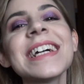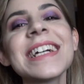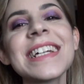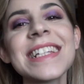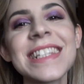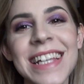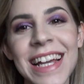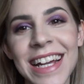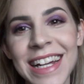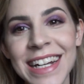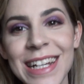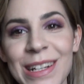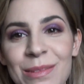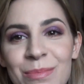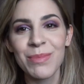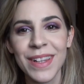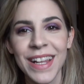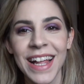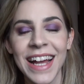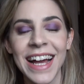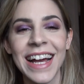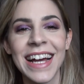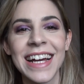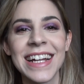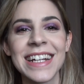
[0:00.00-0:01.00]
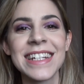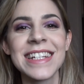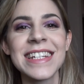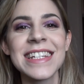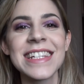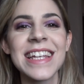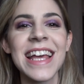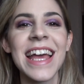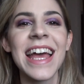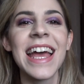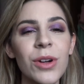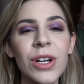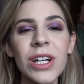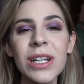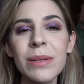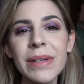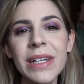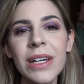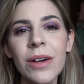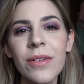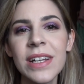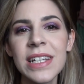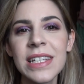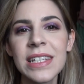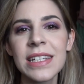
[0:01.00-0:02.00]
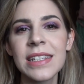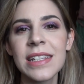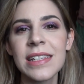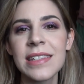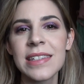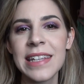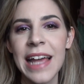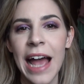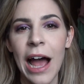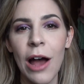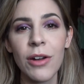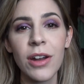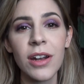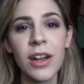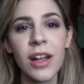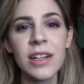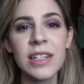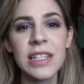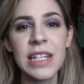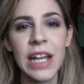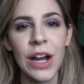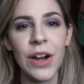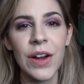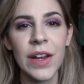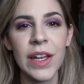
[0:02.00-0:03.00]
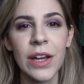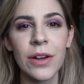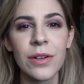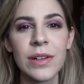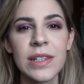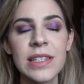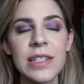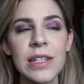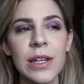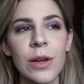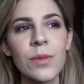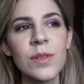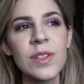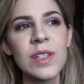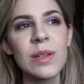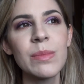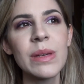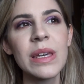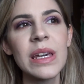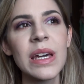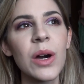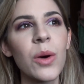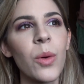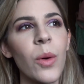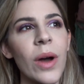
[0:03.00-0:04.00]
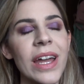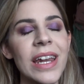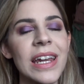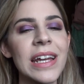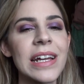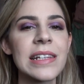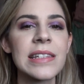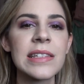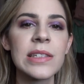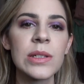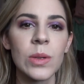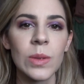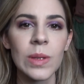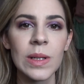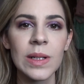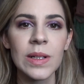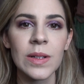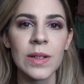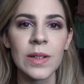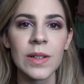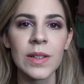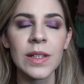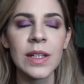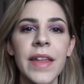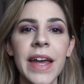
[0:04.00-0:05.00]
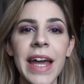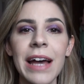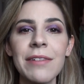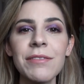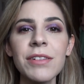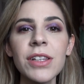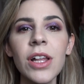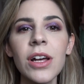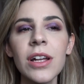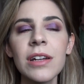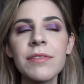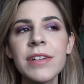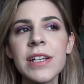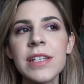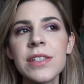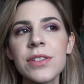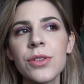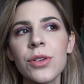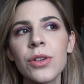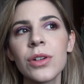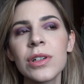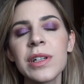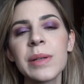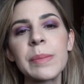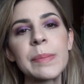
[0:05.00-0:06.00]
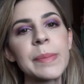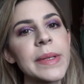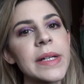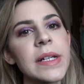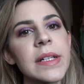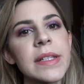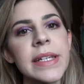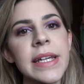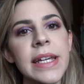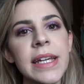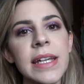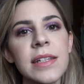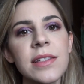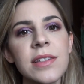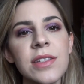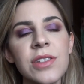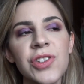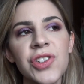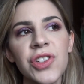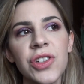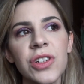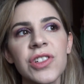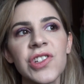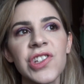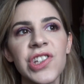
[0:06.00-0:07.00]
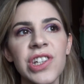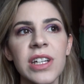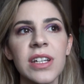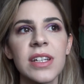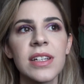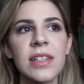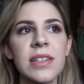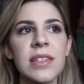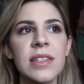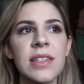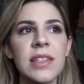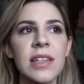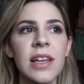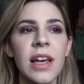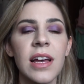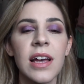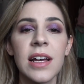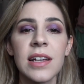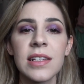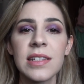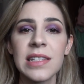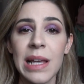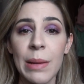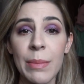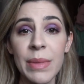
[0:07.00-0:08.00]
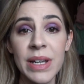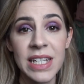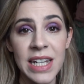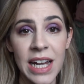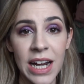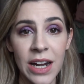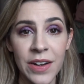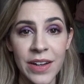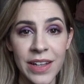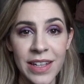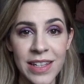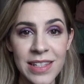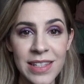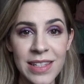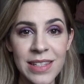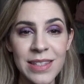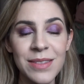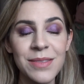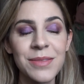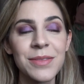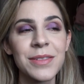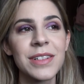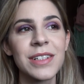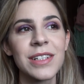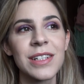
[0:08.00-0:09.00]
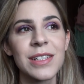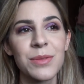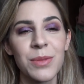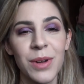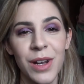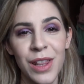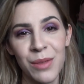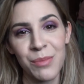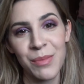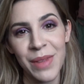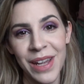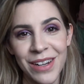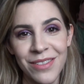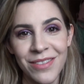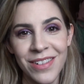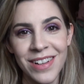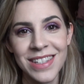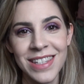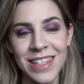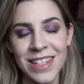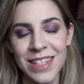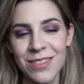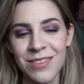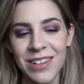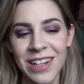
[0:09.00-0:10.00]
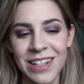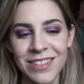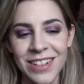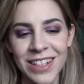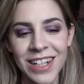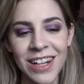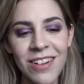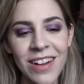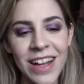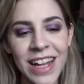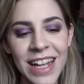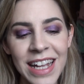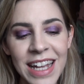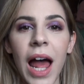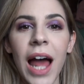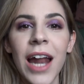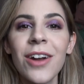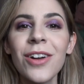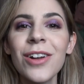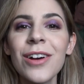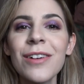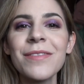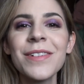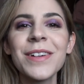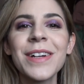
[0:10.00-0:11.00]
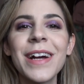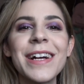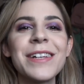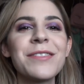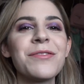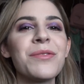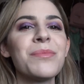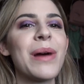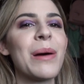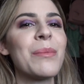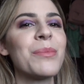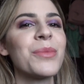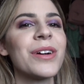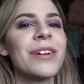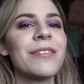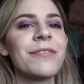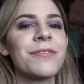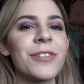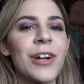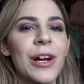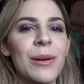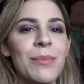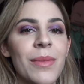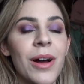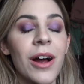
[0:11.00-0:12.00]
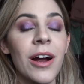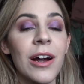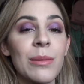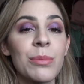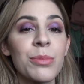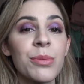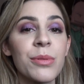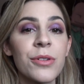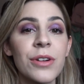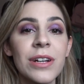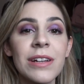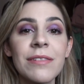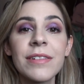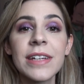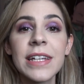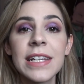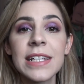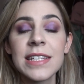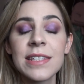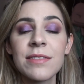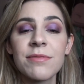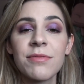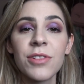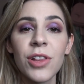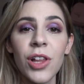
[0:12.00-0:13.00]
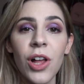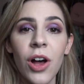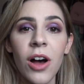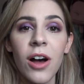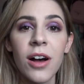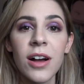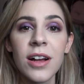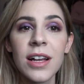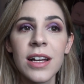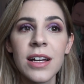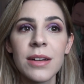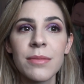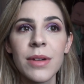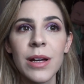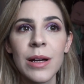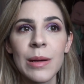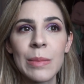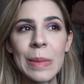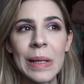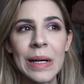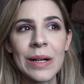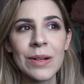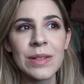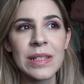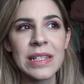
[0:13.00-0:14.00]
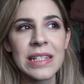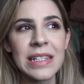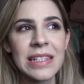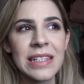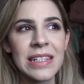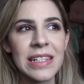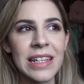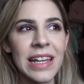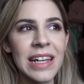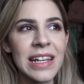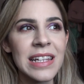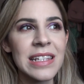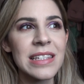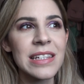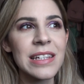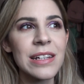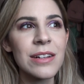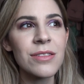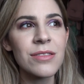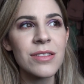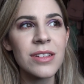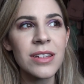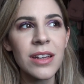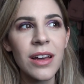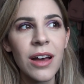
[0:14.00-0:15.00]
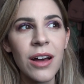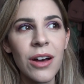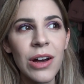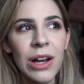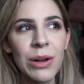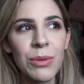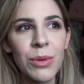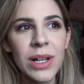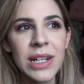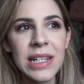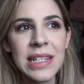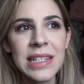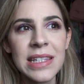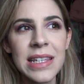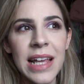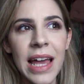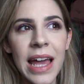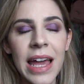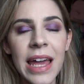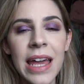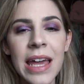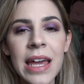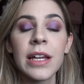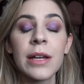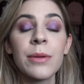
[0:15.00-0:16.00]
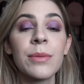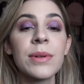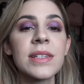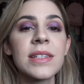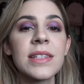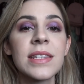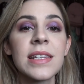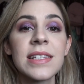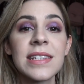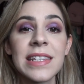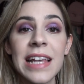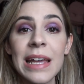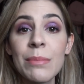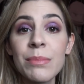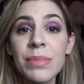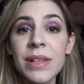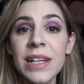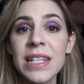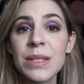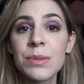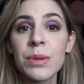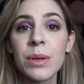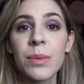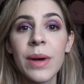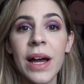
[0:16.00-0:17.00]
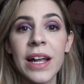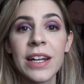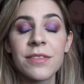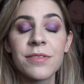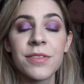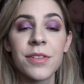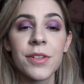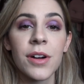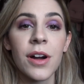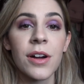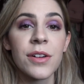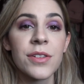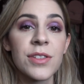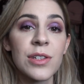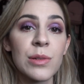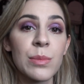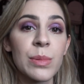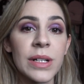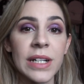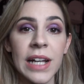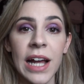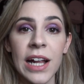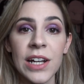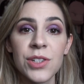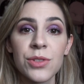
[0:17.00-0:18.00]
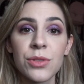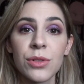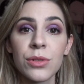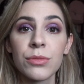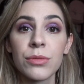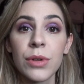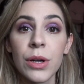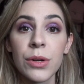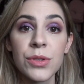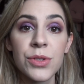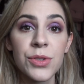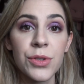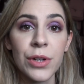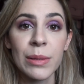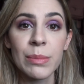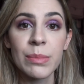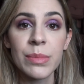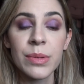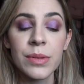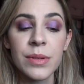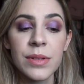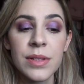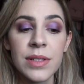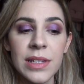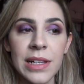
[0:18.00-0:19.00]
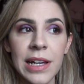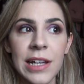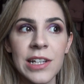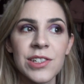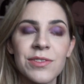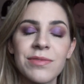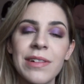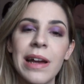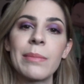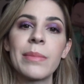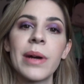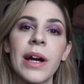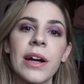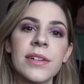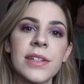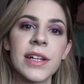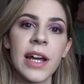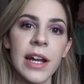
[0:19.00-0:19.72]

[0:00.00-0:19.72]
exciting planned. We're going to be going to this town in Ontario. It's known to be quite historical. They have a lot of historical buildings, churches, uh, cemeteries, which is one of the main reasons why we're going. I don't know if you guys remember it from our previous vlog about six years ago, I want to say. It was the same place we went for our supernatural road trip slash vampire